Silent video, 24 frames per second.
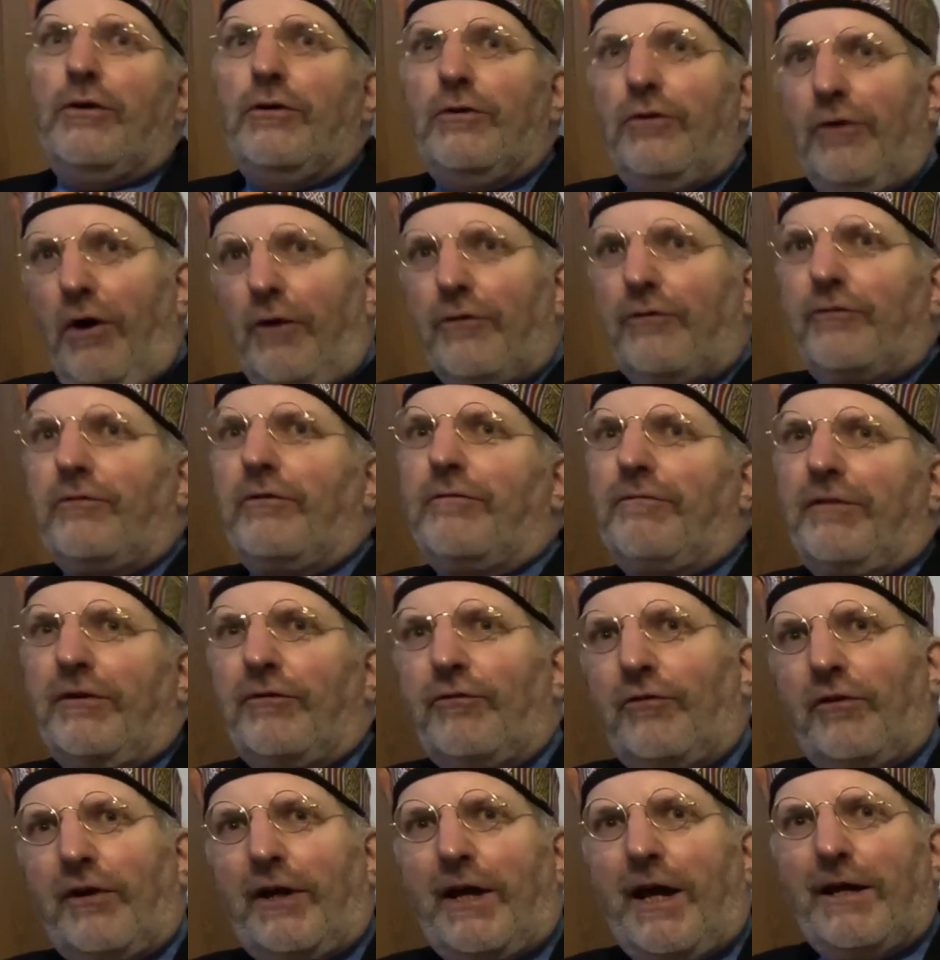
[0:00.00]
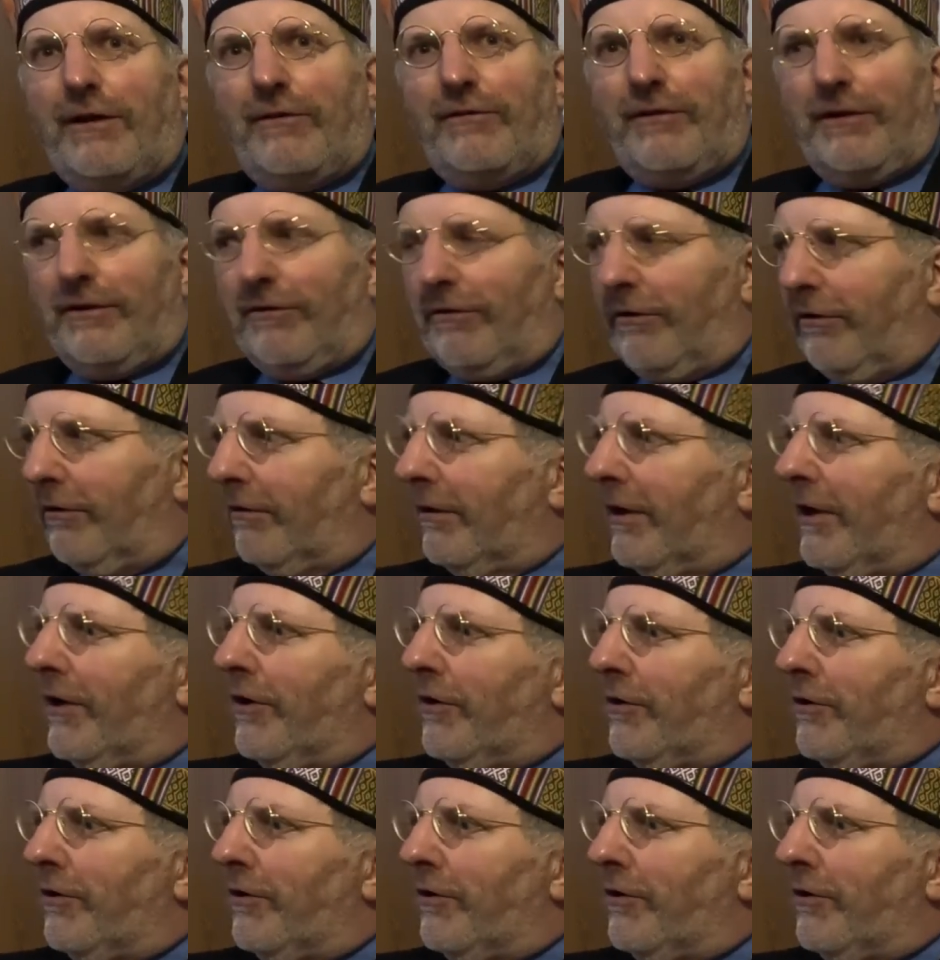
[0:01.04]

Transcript: not sophisticated, and